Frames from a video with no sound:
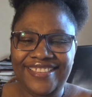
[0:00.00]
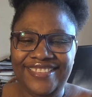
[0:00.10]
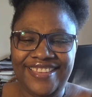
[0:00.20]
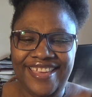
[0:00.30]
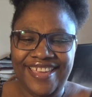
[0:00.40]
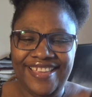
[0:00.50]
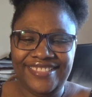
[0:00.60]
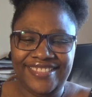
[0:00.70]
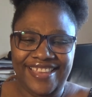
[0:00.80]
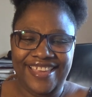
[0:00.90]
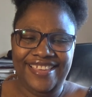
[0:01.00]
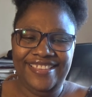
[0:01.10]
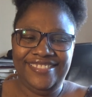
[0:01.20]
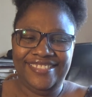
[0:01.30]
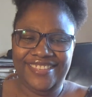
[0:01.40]
This
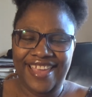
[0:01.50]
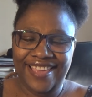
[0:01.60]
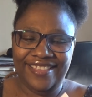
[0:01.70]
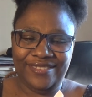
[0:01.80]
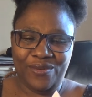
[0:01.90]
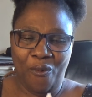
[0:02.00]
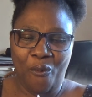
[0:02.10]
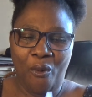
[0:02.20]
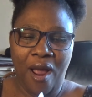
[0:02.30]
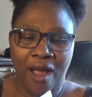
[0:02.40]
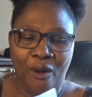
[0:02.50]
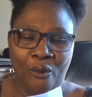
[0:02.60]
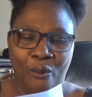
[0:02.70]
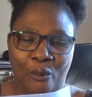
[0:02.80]
is it. Wow.